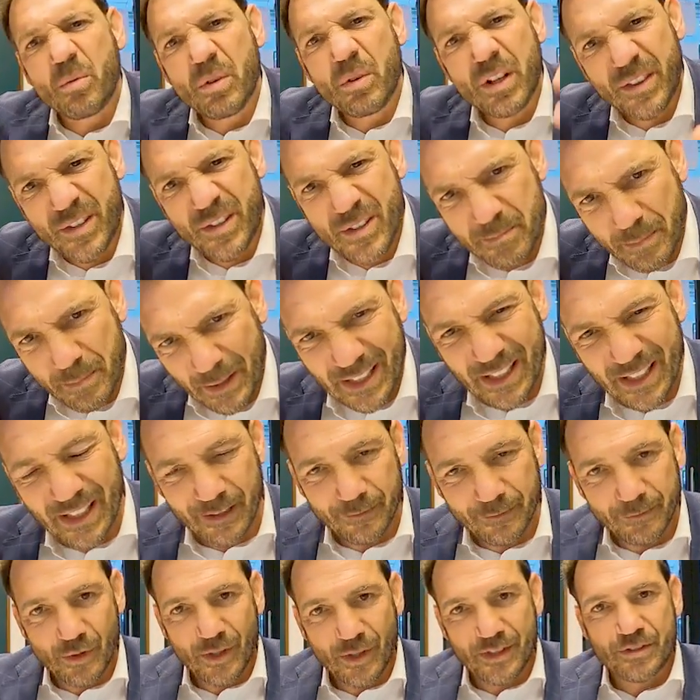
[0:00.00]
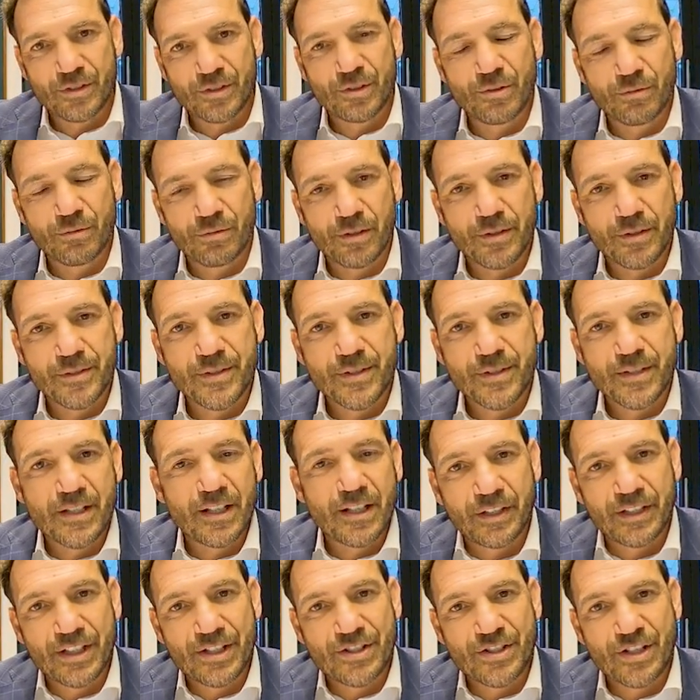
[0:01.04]
worth spending a few hundred euros
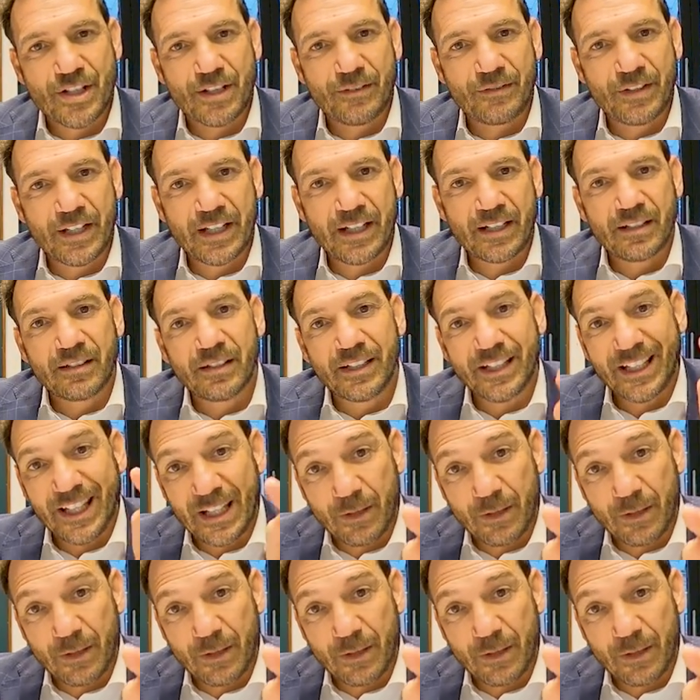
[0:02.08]
on a surveyor?